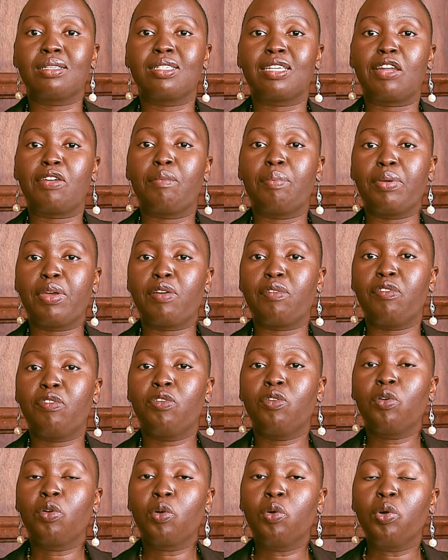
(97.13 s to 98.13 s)
ZANU-PF
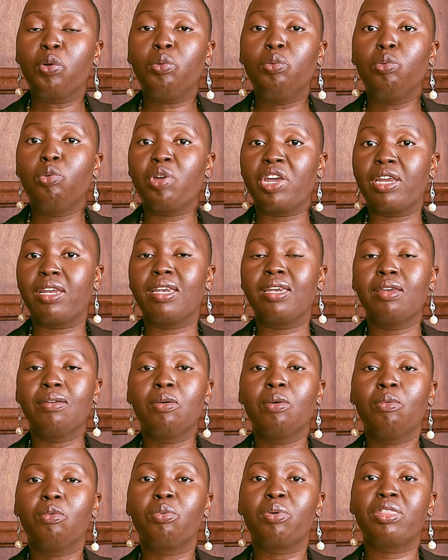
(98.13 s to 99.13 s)
could win
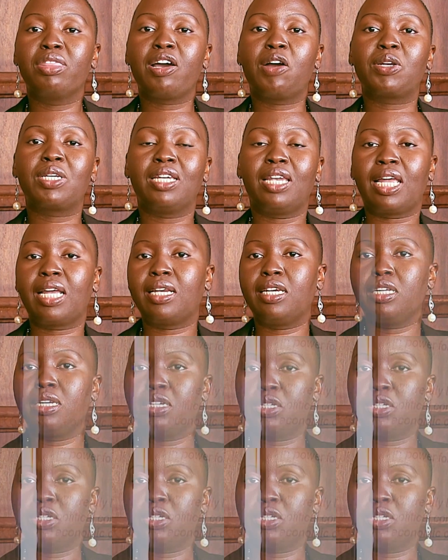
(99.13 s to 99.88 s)
without likely